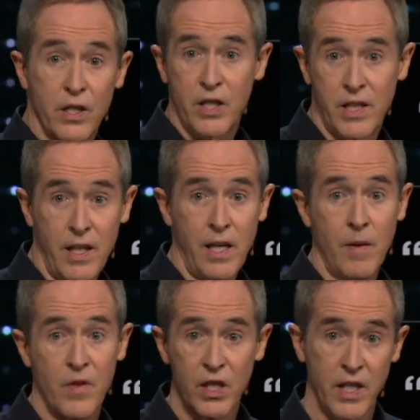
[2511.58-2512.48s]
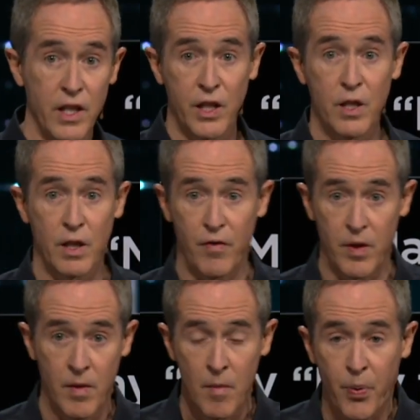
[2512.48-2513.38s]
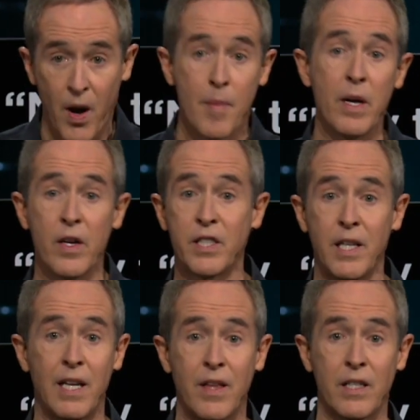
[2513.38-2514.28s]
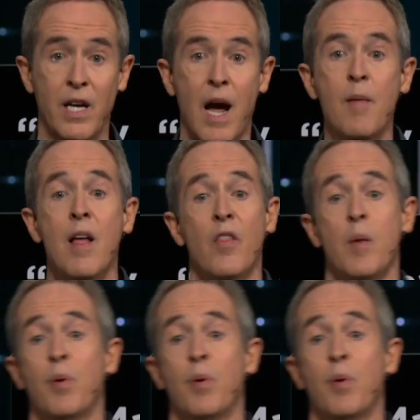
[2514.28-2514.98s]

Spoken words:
the city, the citizens of the primary city at that time, they